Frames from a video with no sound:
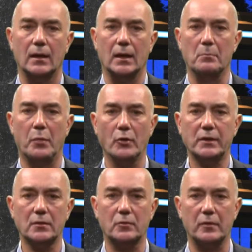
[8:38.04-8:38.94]

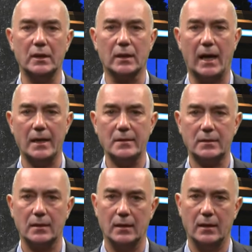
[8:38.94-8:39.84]
Important to
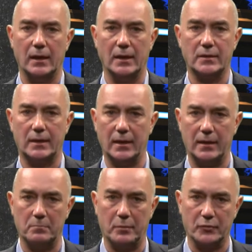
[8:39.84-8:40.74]
realize is that
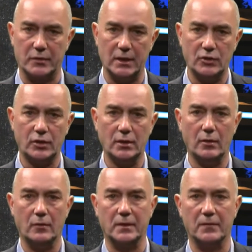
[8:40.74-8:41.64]
the position
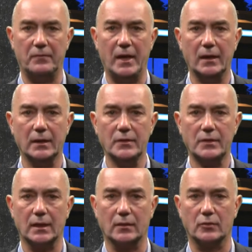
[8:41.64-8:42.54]
of the
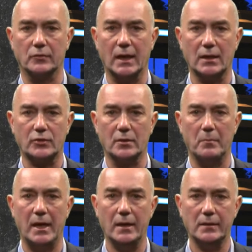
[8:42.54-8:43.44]
valence and conduction
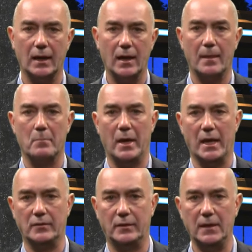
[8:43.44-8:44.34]
band
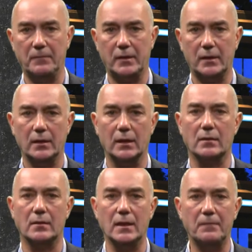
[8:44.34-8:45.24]
may differ in
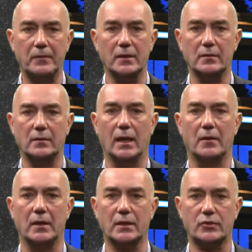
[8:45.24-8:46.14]
different
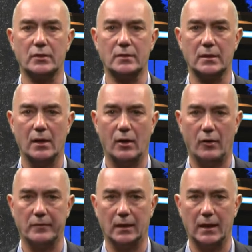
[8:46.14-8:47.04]
directions
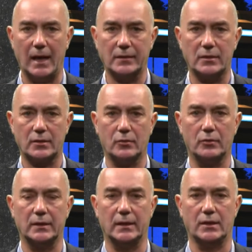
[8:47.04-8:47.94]
of the lattice
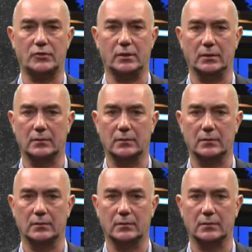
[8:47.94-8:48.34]
coordination.